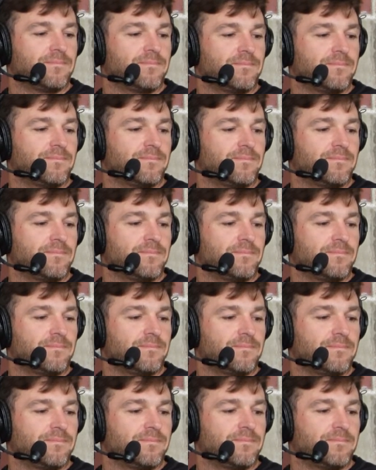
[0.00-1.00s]

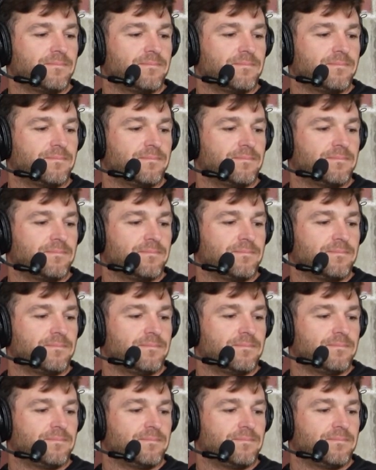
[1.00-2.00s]

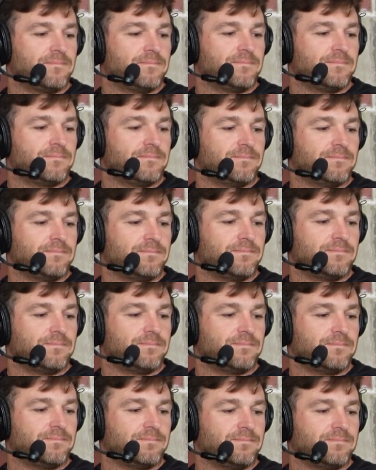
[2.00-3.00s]

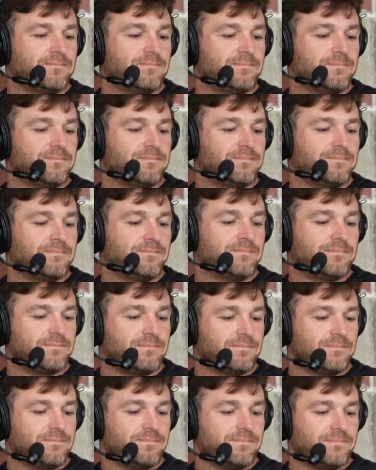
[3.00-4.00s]

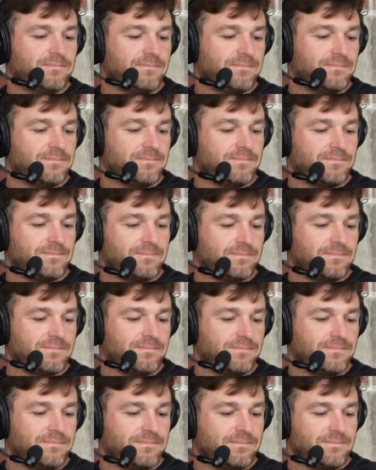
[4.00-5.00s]

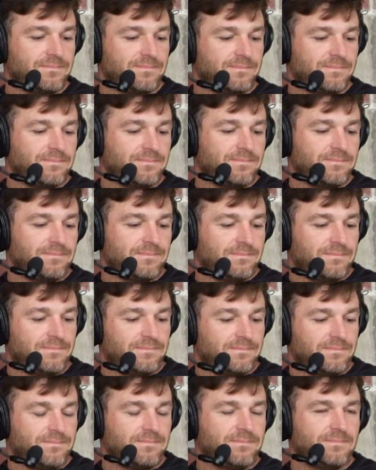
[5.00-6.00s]

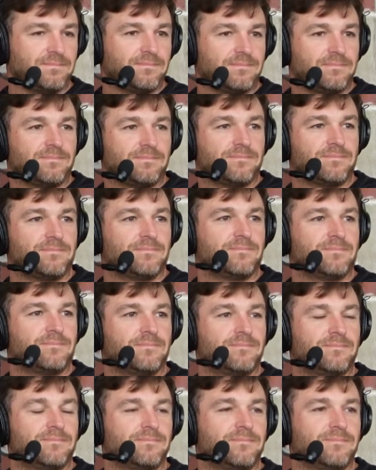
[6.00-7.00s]

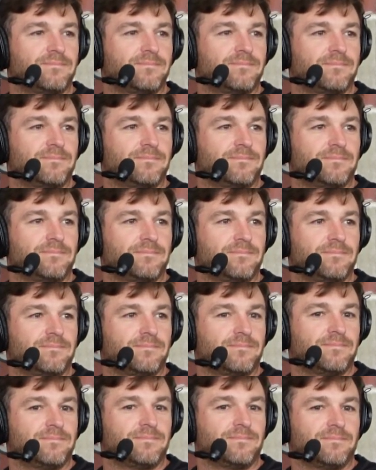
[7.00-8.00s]
This person isn't speaking.